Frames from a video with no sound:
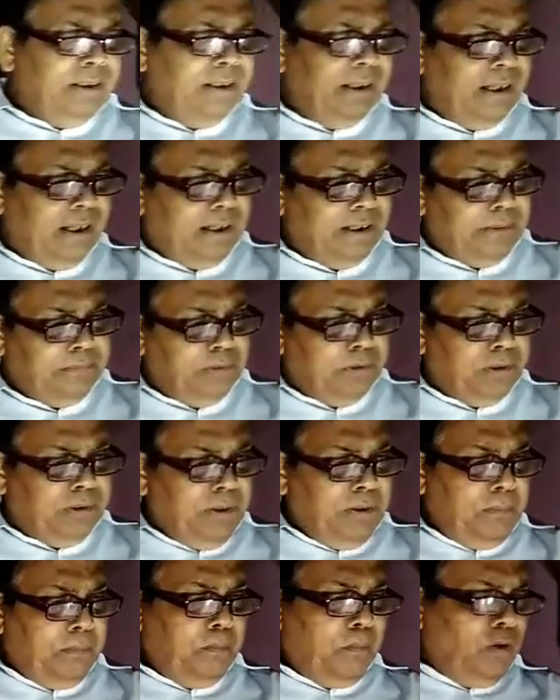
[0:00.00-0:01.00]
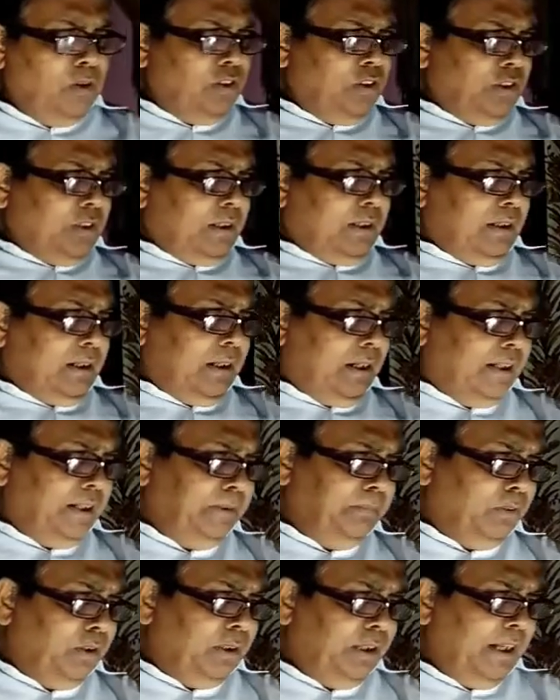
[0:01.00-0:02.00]
carnivore. Most
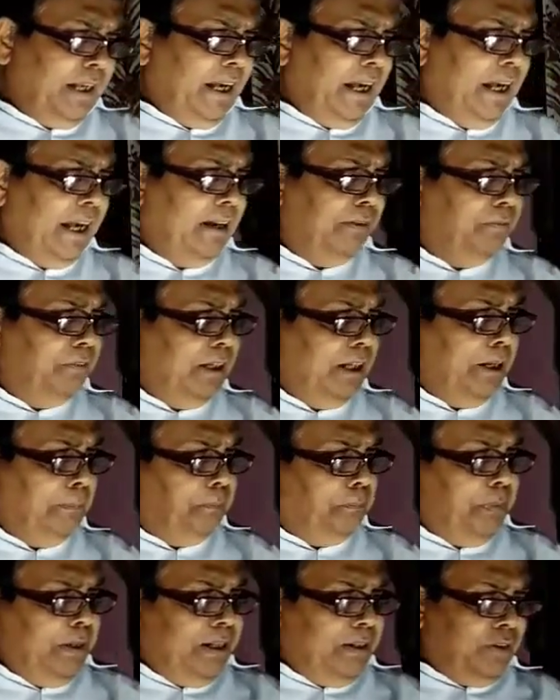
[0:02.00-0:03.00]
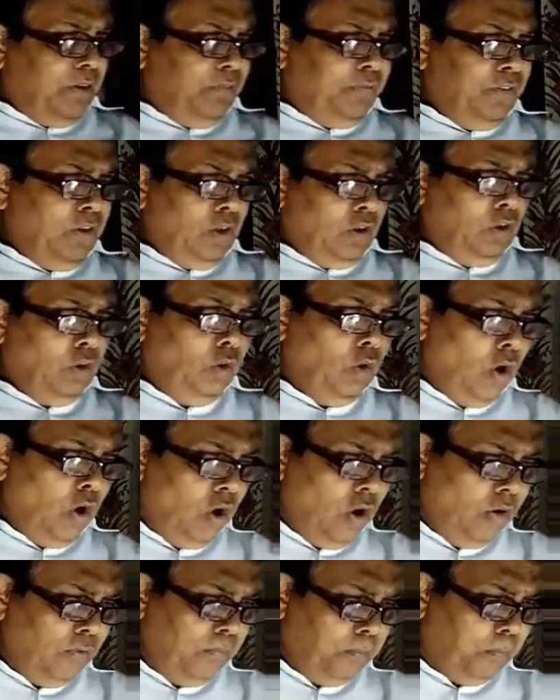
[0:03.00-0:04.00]
carnivore have a pair of
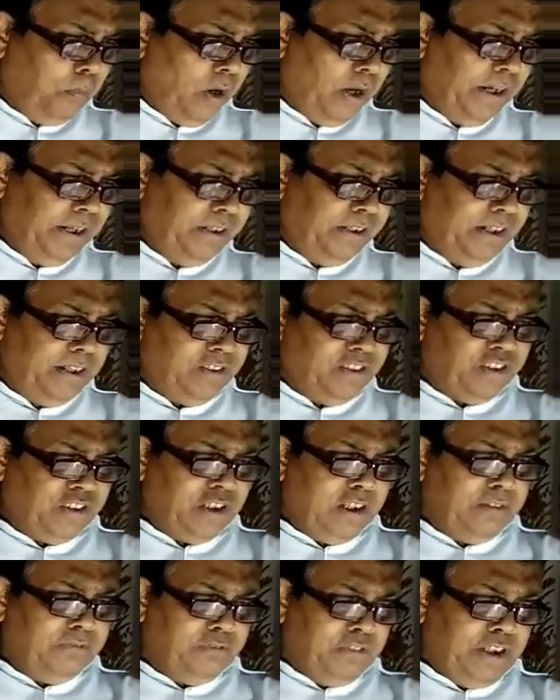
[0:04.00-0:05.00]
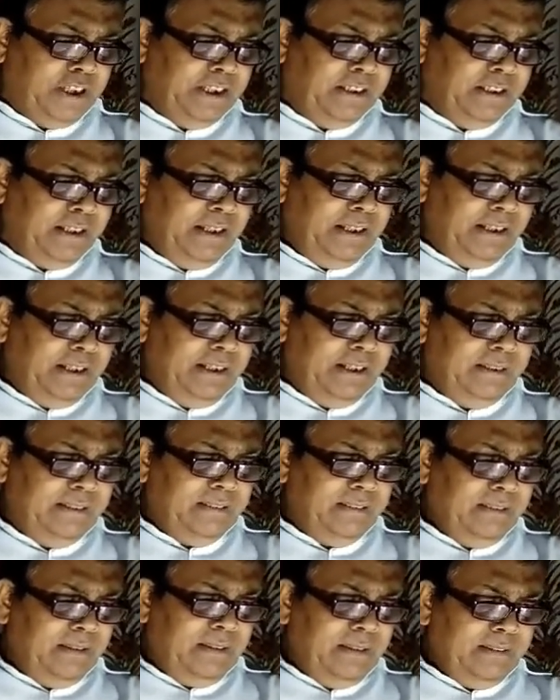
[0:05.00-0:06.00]
long pointed sharp teeth
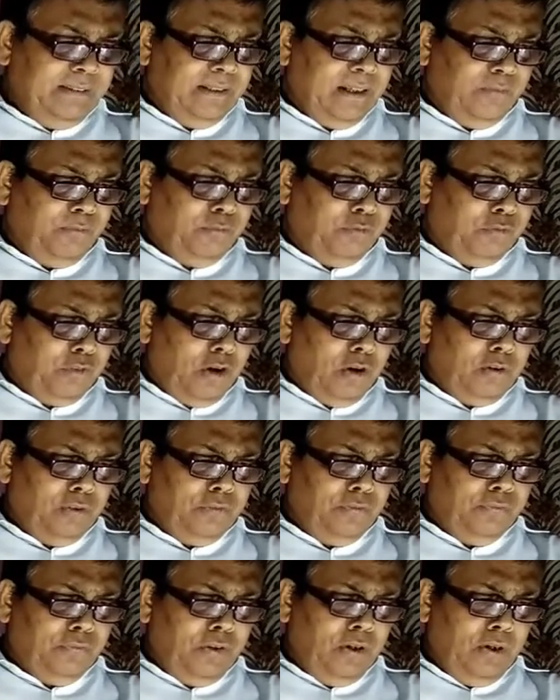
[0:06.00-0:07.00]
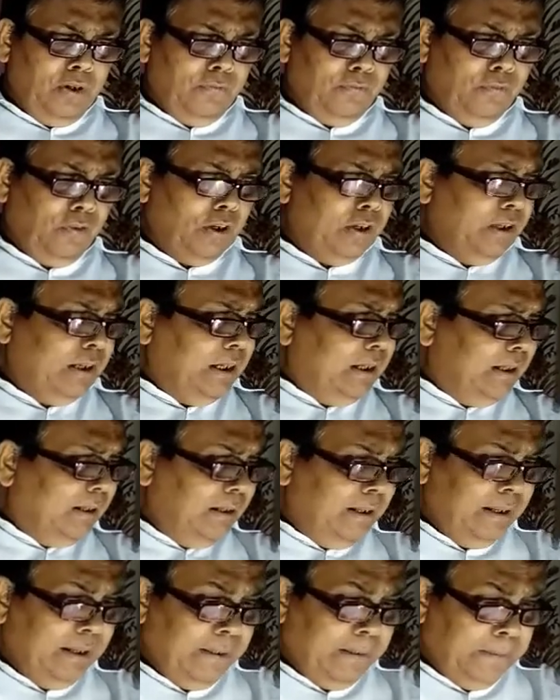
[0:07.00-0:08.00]
in the front for
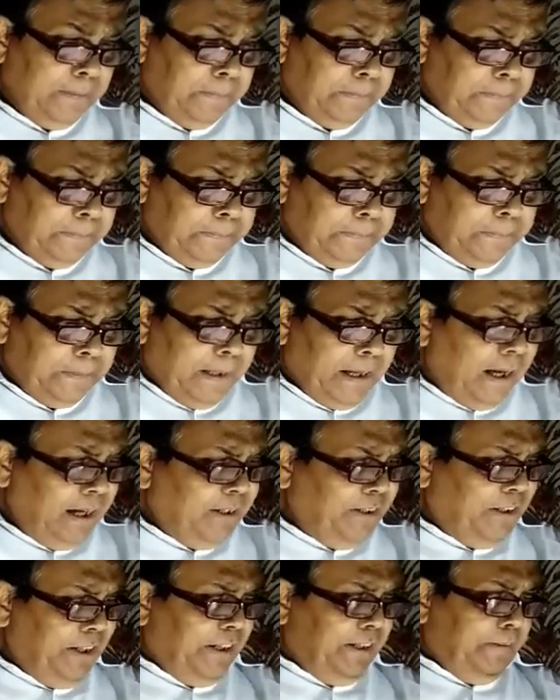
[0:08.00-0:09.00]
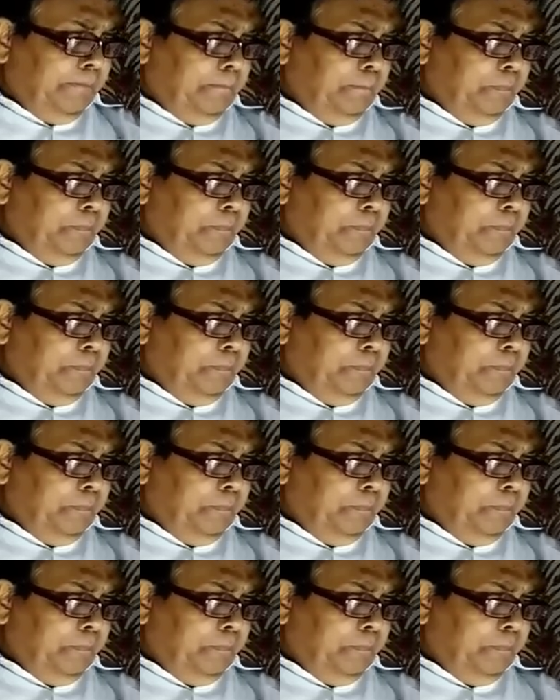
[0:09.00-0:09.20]
hunting